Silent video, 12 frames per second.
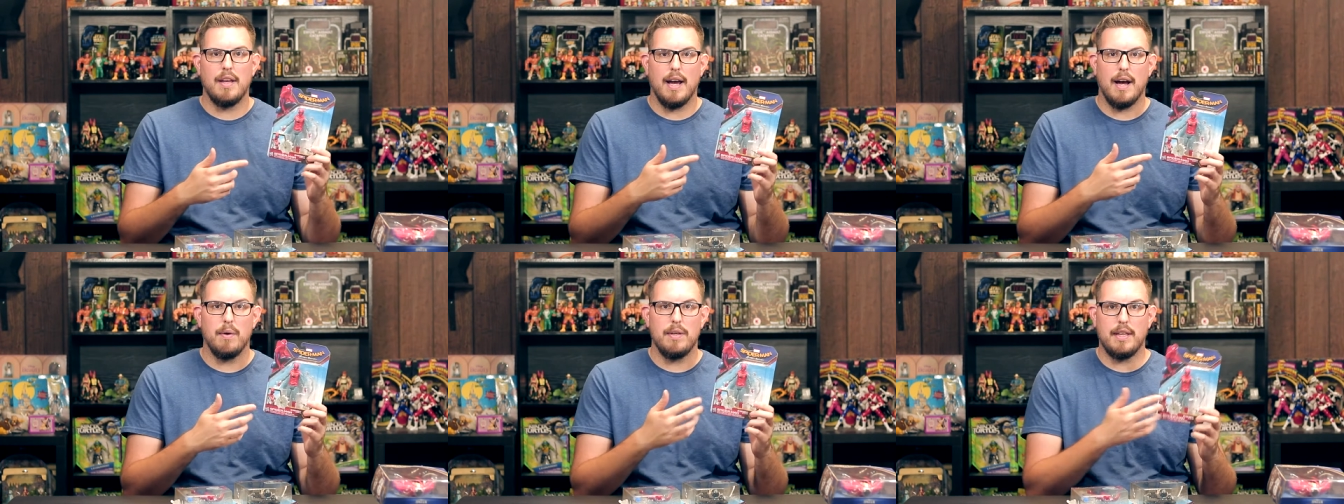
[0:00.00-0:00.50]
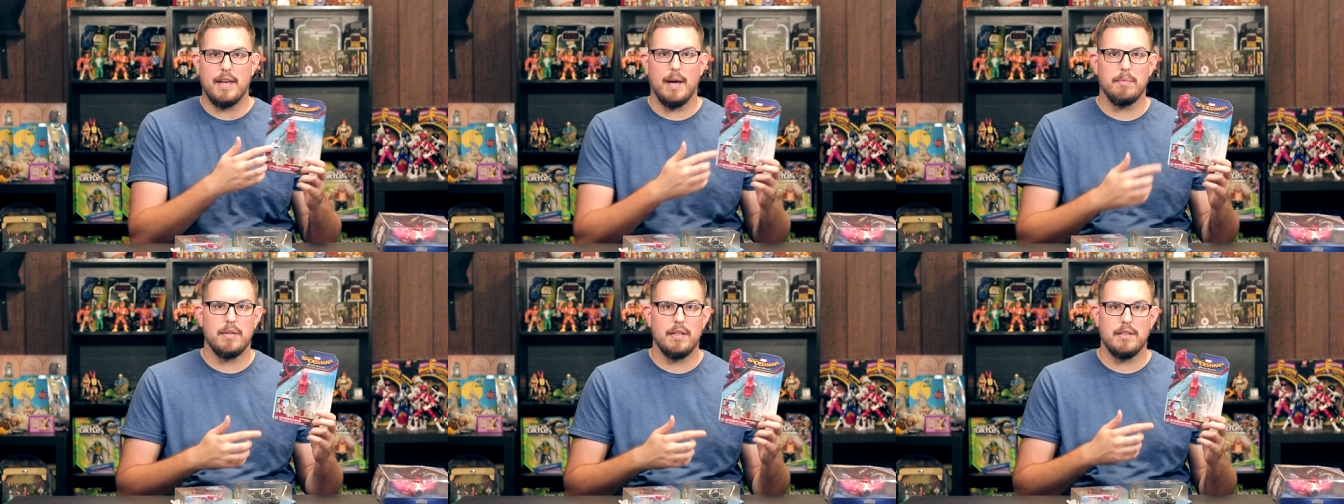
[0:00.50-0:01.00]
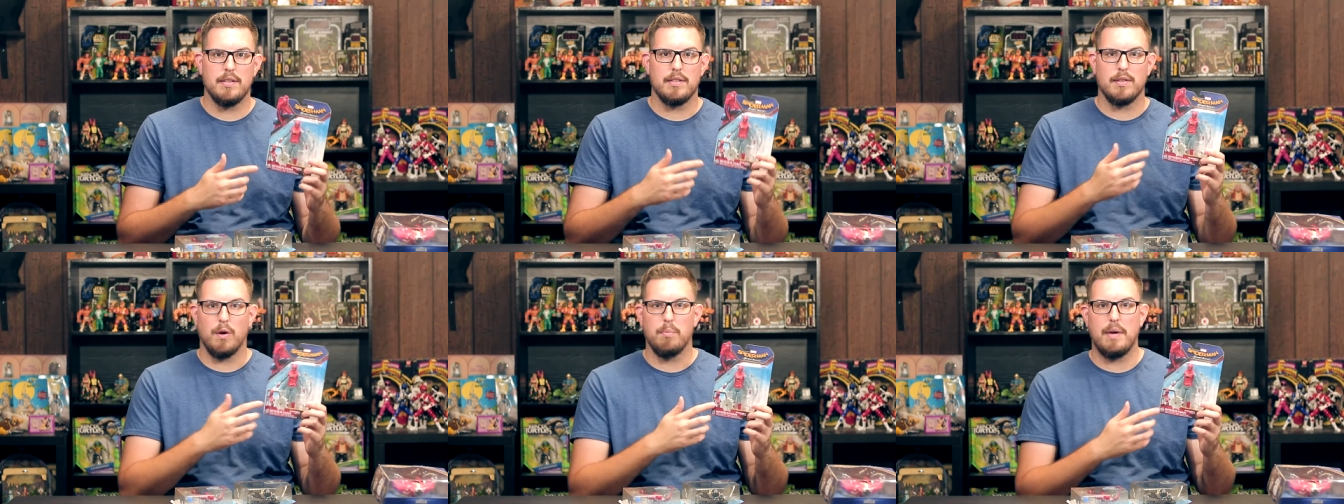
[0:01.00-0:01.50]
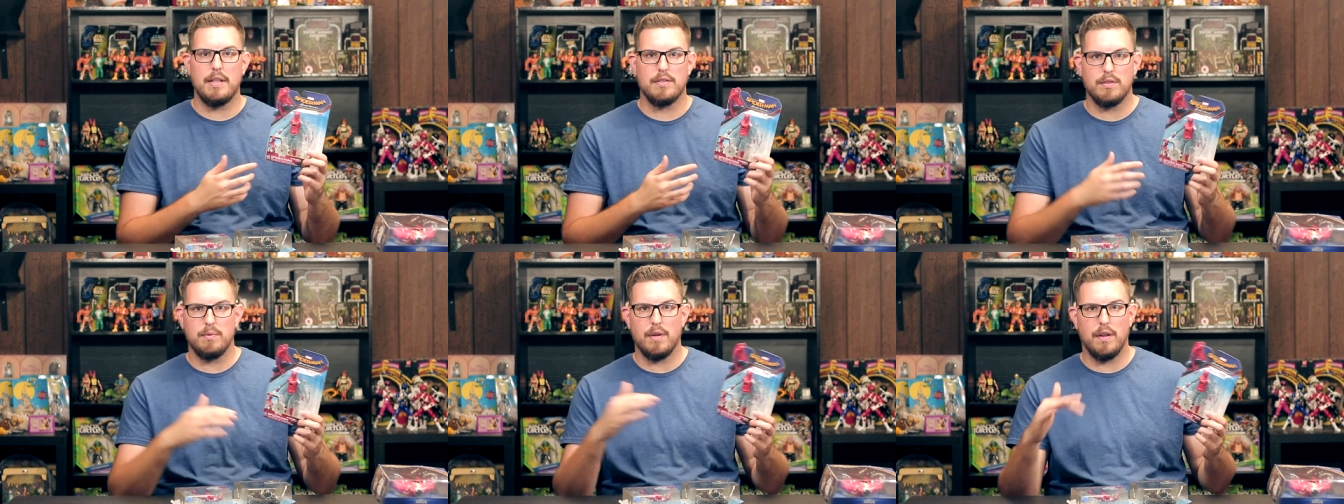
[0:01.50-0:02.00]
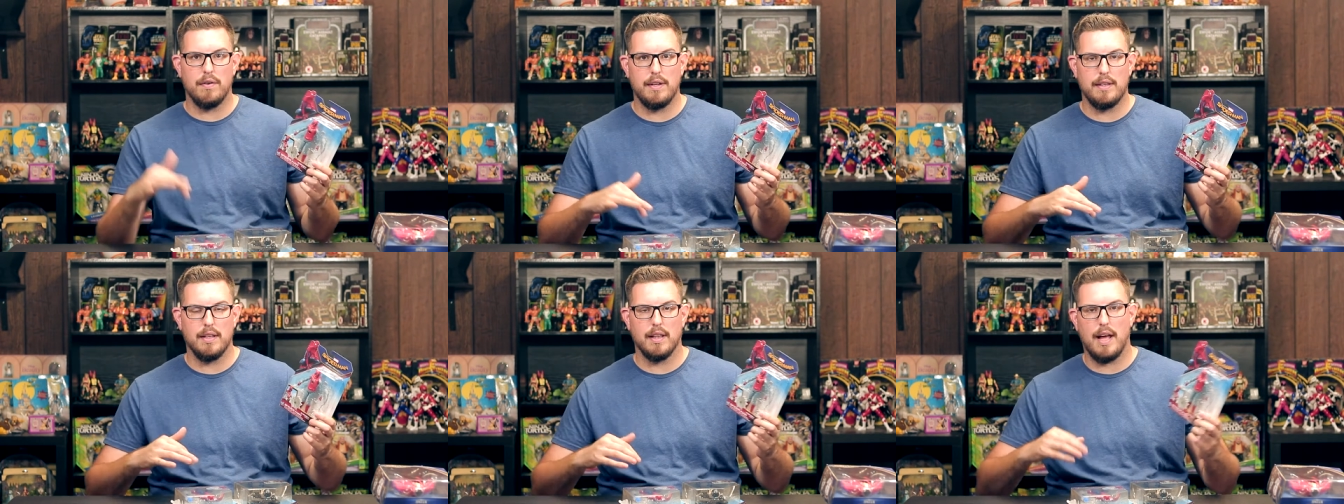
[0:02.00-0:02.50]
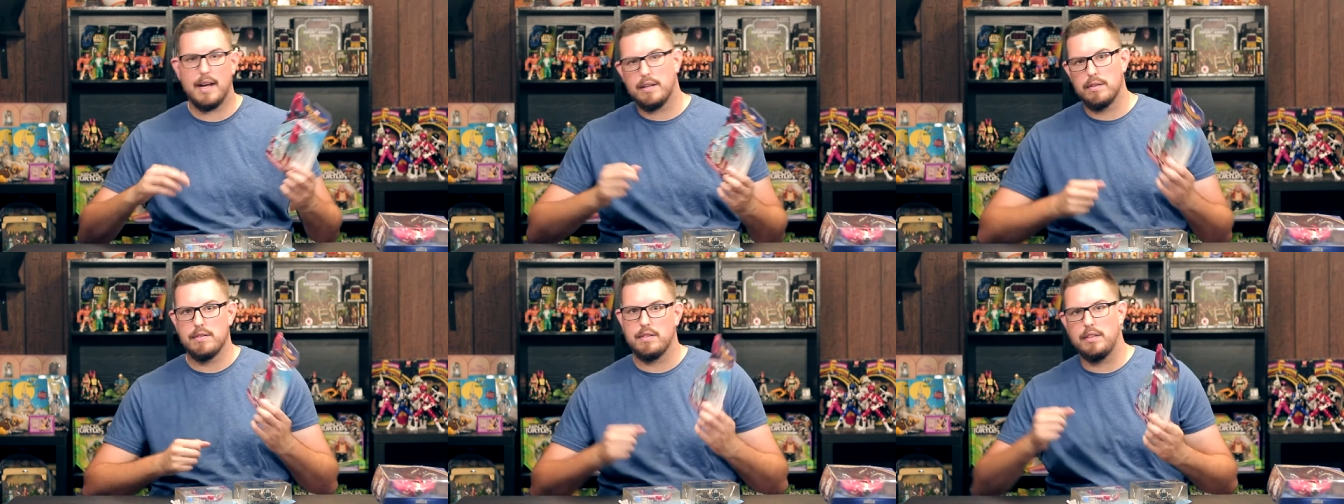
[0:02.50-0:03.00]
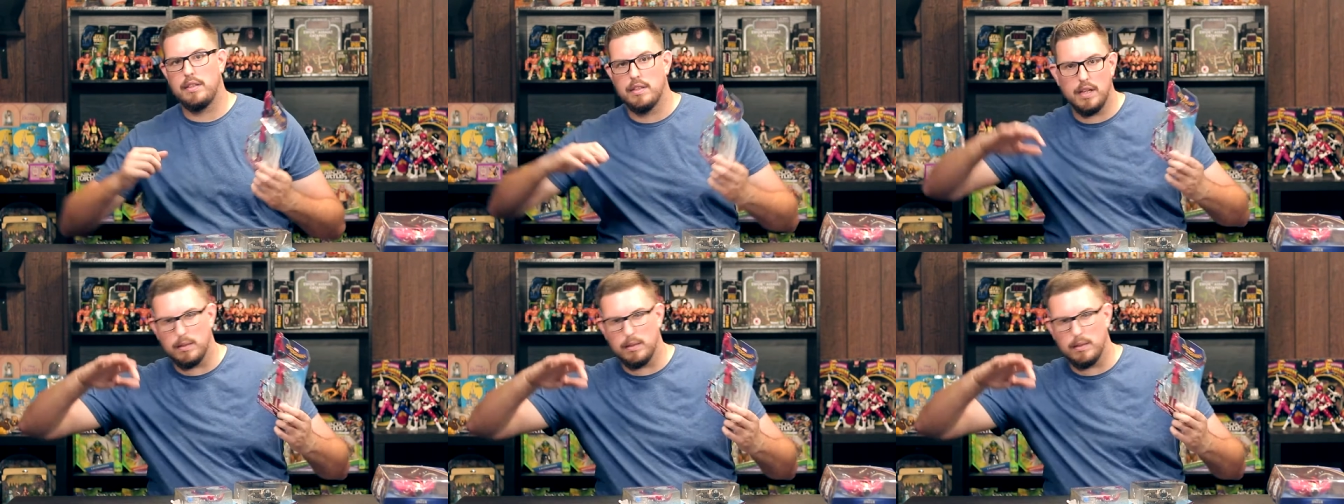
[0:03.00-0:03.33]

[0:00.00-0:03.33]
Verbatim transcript: how he kept his homemade suit underneath the lockers and he'd like